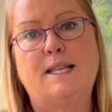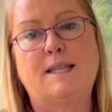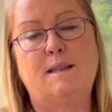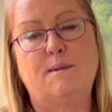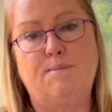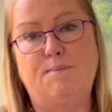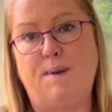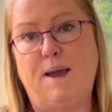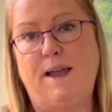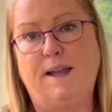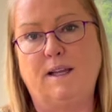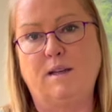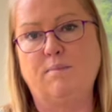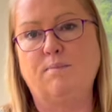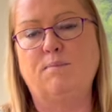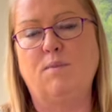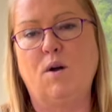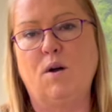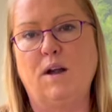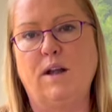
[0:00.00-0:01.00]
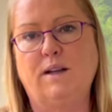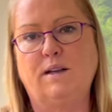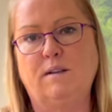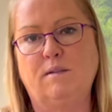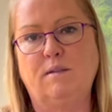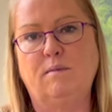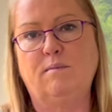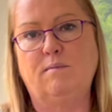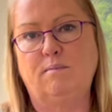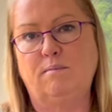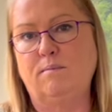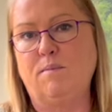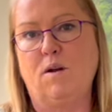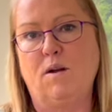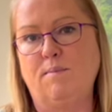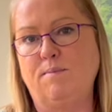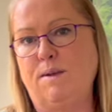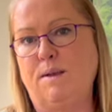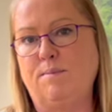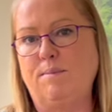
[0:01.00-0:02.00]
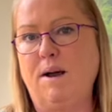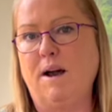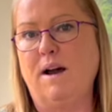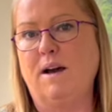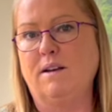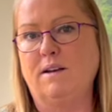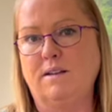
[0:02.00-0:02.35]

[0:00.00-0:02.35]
the bank might be part